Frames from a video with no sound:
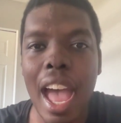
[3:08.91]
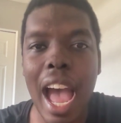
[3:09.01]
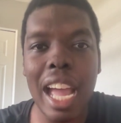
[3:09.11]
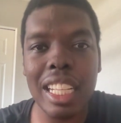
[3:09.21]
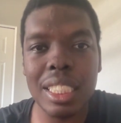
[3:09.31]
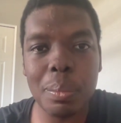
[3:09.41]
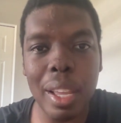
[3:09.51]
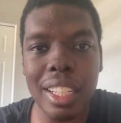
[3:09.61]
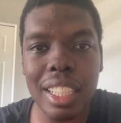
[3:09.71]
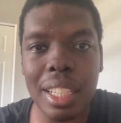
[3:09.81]
I
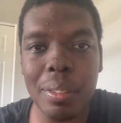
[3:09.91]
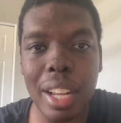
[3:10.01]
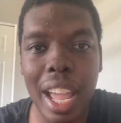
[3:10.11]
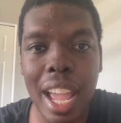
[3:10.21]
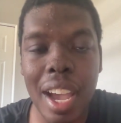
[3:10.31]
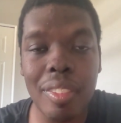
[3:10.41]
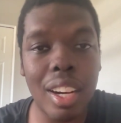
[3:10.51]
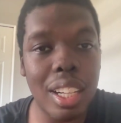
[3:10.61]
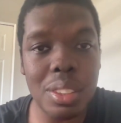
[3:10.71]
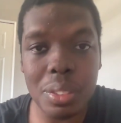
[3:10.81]
expected him to have
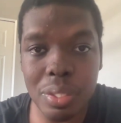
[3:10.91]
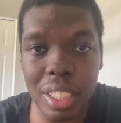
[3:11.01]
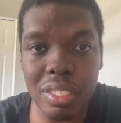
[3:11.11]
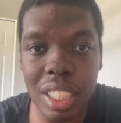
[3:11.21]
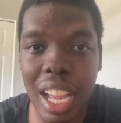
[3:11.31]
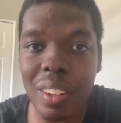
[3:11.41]
150.